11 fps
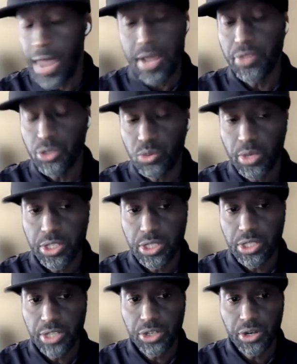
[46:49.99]
any of the
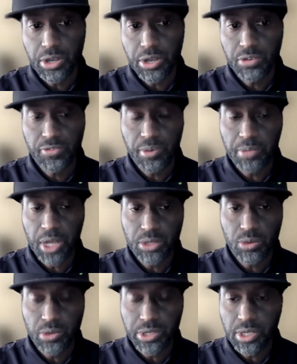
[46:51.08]
switches that you're going to use from
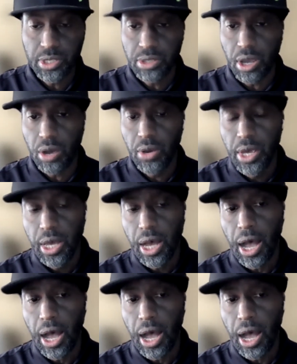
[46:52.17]
Luxel or the Cisco